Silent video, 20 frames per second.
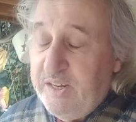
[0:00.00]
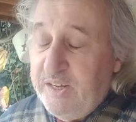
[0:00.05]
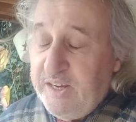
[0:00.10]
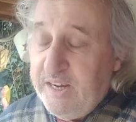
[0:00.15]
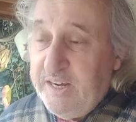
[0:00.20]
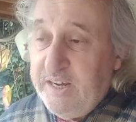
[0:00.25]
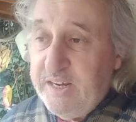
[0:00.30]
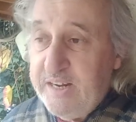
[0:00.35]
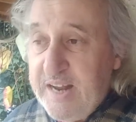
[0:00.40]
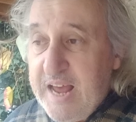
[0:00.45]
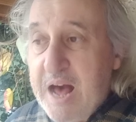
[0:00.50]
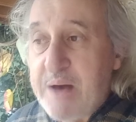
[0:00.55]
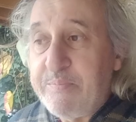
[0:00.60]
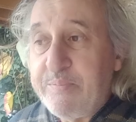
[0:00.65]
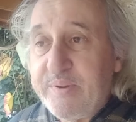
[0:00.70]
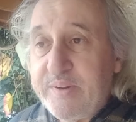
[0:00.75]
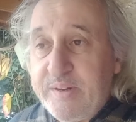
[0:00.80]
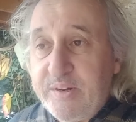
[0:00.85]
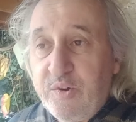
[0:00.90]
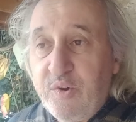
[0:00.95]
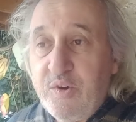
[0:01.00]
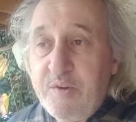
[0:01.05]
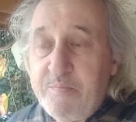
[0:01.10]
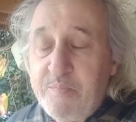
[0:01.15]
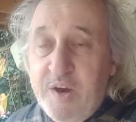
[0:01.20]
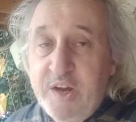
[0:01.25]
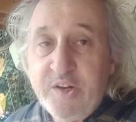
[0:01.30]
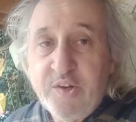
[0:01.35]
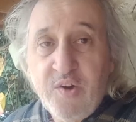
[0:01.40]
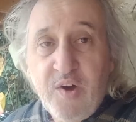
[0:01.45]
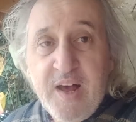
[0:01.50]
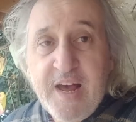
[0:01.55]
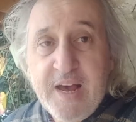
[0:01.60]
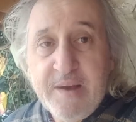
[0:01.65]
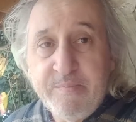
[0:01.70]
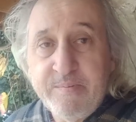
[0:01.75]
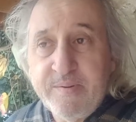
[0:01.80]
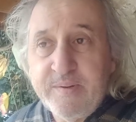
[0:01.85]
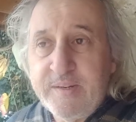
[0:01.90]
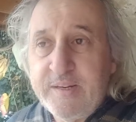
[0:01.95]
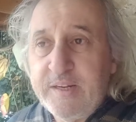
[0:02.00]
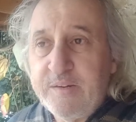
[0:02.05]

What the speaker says: It can happen or it might not happen.